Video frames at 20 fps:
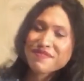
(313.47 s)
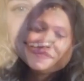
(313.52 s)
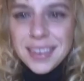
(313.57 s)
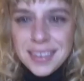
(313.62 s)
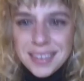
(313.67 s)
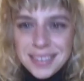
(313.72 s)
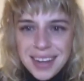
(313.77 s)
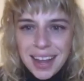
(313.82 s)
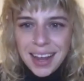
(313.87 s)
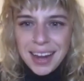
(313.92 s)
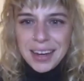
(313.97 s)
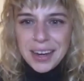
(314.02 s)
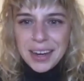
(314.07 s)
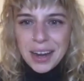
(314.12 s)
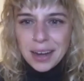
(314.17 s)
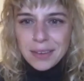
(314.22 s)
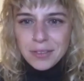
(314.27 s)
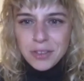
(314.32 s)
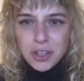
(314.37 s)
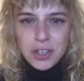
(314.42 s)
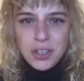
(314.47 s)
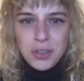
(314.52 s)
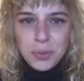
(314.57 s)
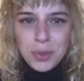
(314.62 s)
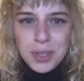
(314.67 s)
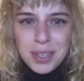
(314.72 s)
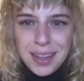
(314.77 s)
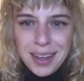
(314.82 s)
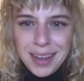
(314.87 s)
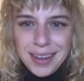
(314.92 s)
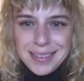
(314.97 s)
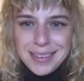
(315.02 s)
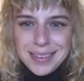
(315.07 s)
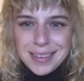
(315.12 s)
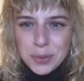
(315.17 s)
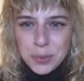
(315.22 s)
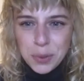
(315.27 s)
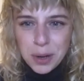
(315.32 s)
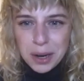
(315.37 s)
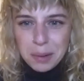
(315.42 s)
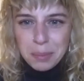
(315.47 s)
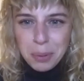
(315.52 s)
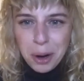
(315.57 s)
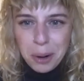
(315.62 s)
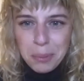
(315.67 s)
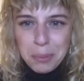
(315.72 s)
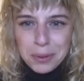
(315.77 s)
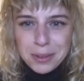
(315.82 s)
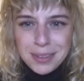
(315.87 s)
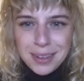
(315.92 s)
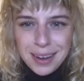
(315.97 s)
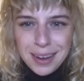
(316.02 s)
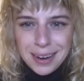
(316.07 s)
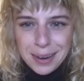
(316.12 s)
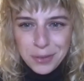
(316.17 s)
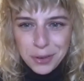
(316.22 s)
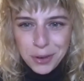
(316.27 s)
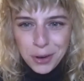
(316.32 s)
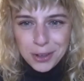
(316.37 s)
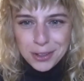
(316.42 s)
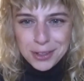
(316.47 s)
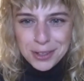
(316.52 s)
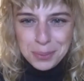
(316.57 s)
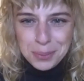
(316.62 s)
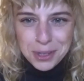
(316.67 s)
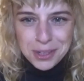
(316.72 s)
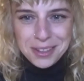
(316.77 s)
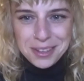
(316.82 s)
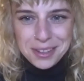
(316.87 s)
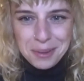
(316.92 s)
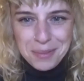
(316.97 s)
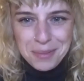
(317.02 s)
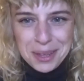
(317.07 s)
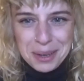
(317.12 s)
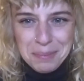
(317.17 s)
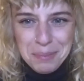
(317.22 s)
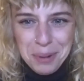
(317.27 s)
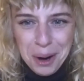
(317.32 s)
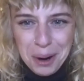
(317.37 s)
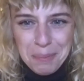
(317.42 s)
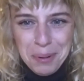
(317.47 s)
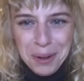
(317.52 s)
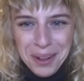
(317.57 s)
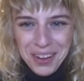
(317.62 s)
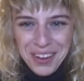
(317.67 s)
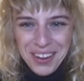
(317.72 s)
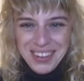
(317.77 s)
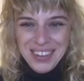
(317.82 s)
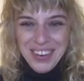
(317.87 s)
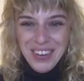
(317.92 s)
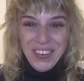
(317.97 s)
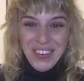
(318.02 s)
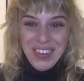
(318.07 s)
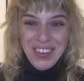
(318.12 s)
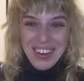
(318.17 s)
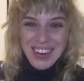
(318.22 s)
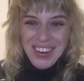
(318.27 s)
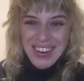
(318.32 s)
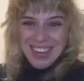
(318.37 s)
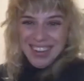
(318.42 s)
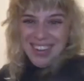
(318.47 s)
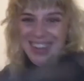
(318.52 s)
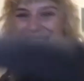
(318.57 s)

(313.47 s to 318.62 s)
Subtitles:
Dean, I've just realized it's Wear It Purple Day and I forgot to put something purple on. Hold on.